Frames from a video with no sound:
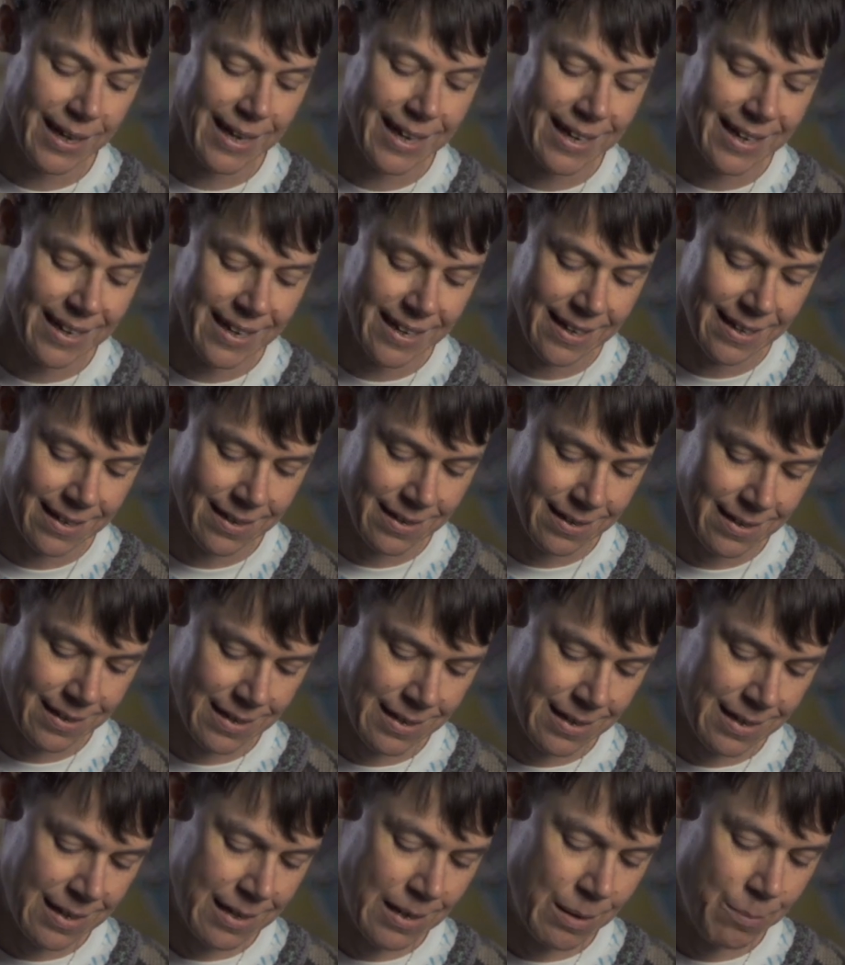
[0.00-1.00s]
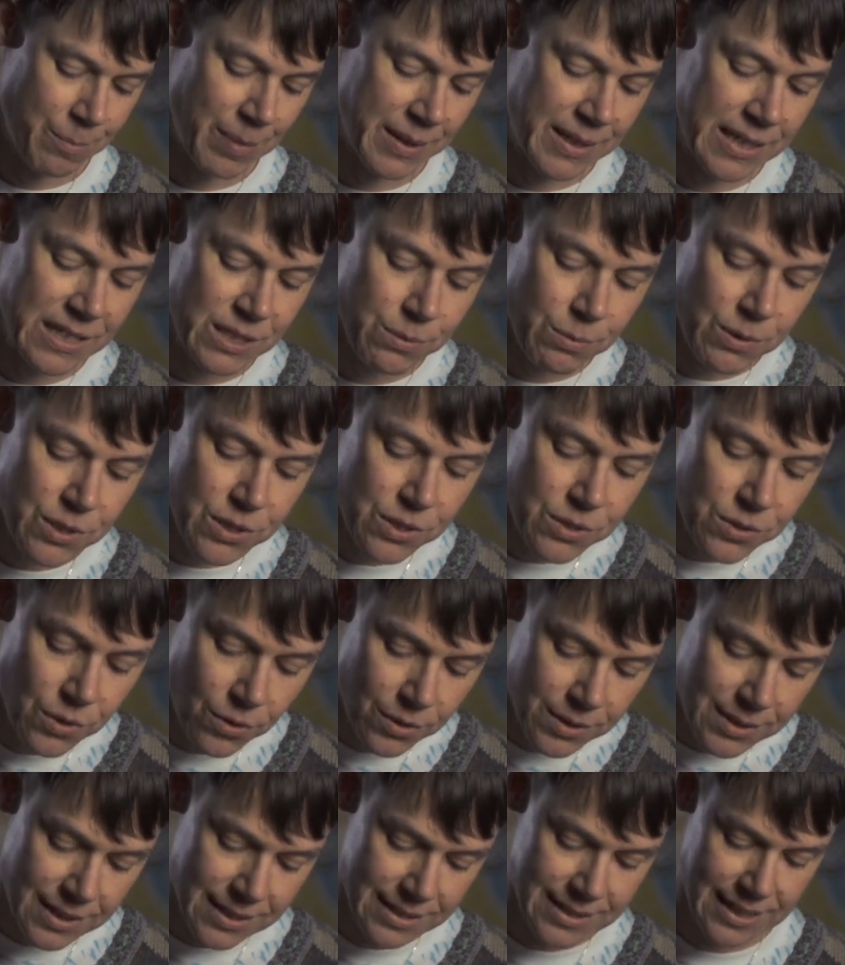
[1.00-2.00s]
hey. But this was
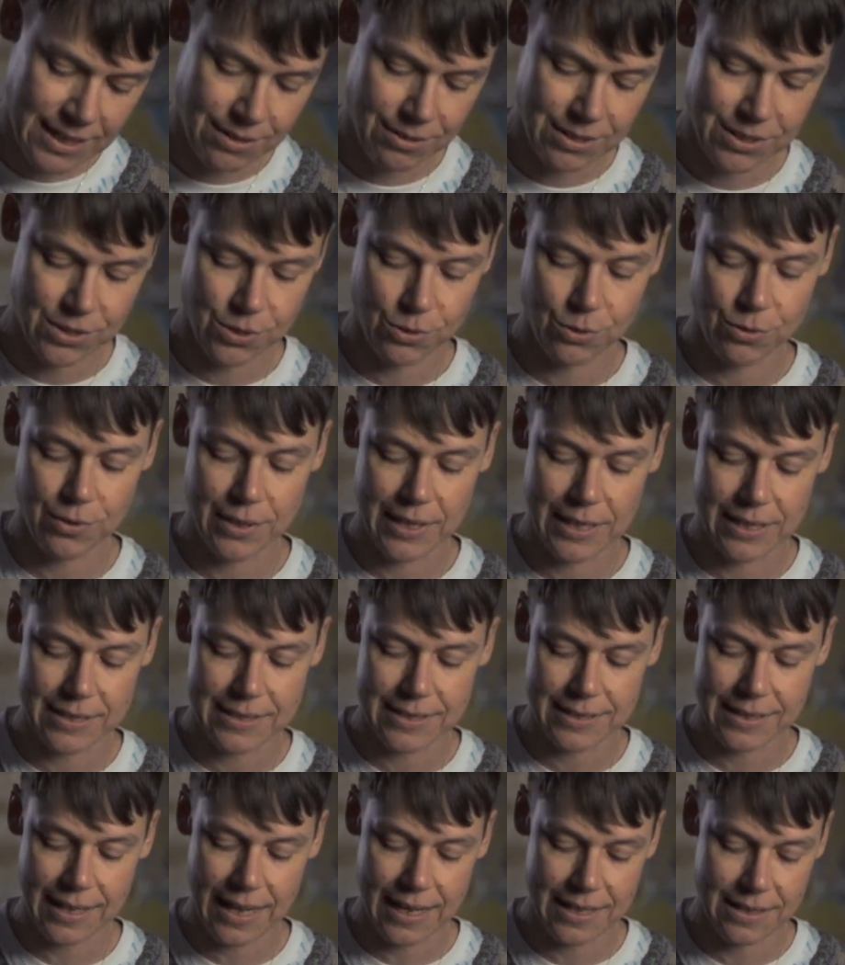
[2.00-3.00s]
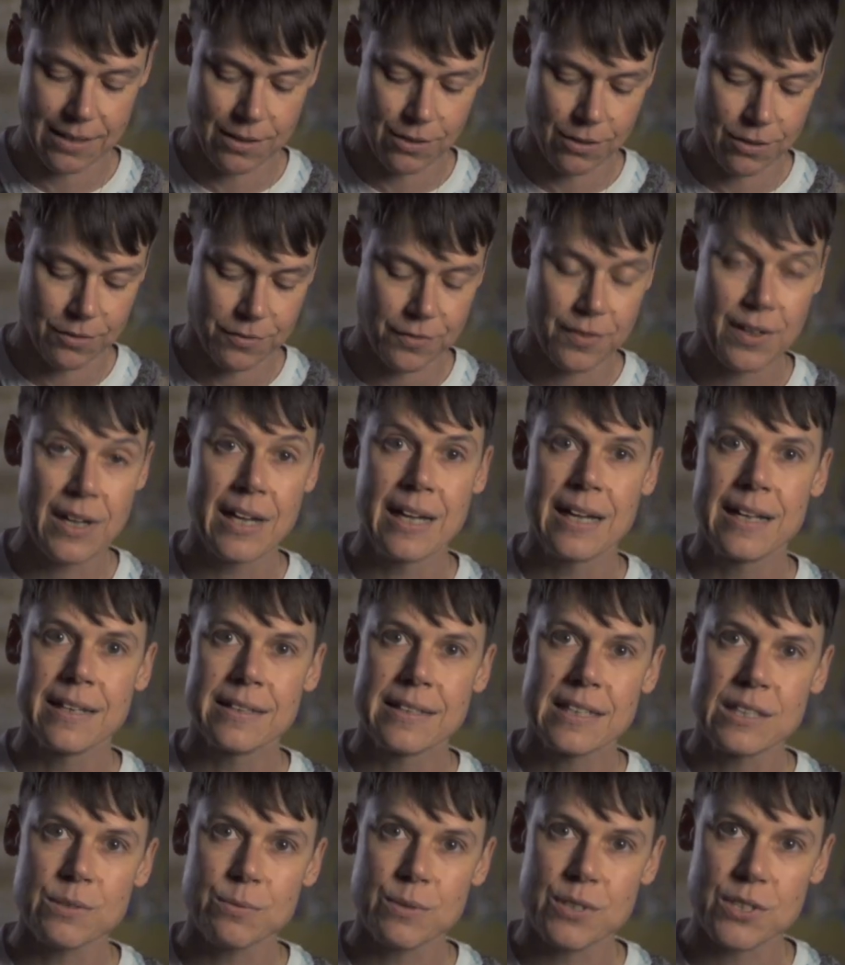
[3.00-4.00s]
not a territorial standoff.
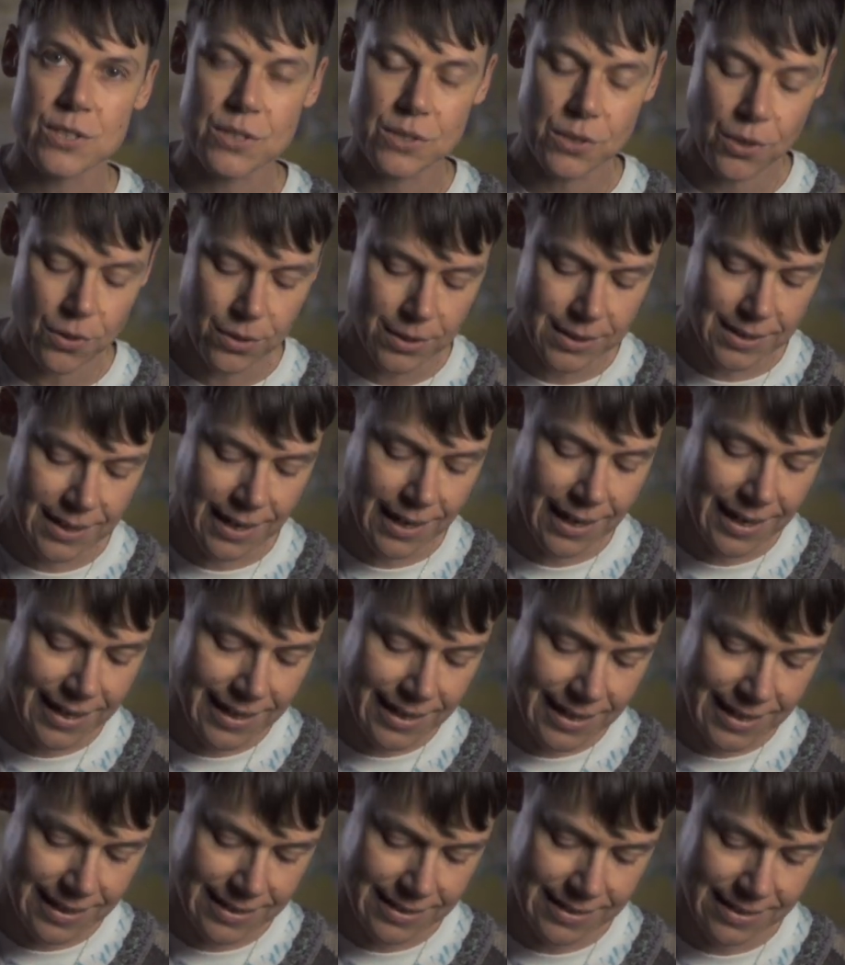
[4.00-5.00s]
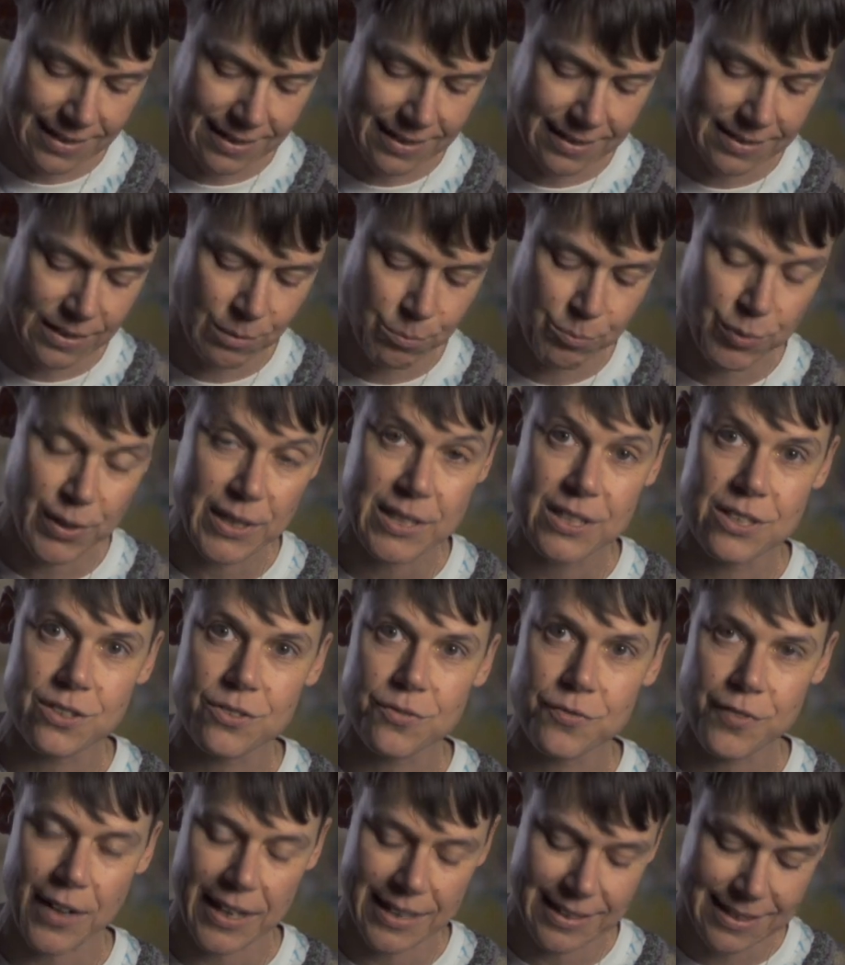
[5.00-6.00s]
This was not Highlander, the British
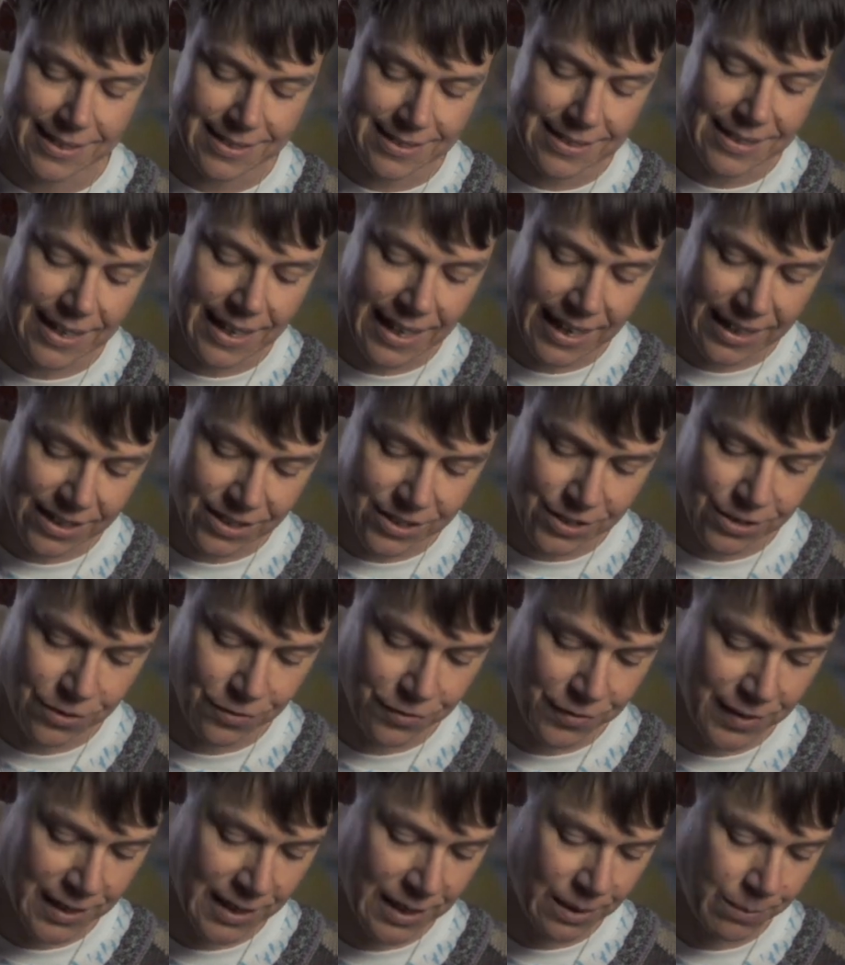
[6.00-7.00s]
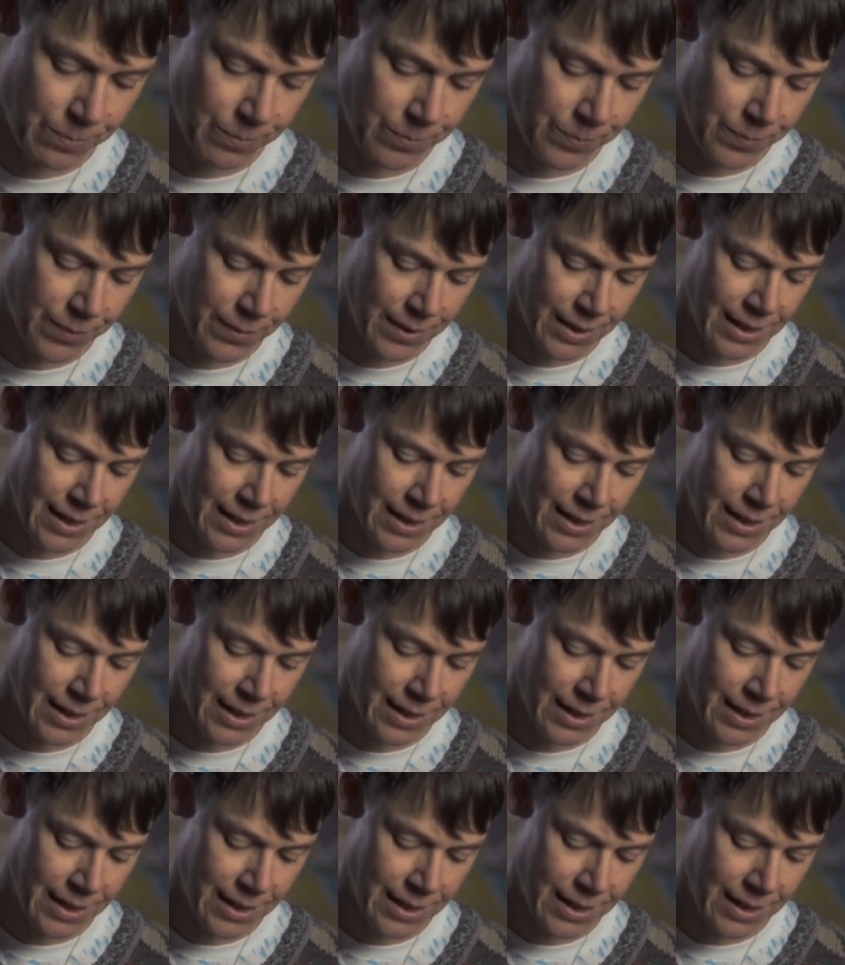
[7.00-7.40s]
fantasy action film.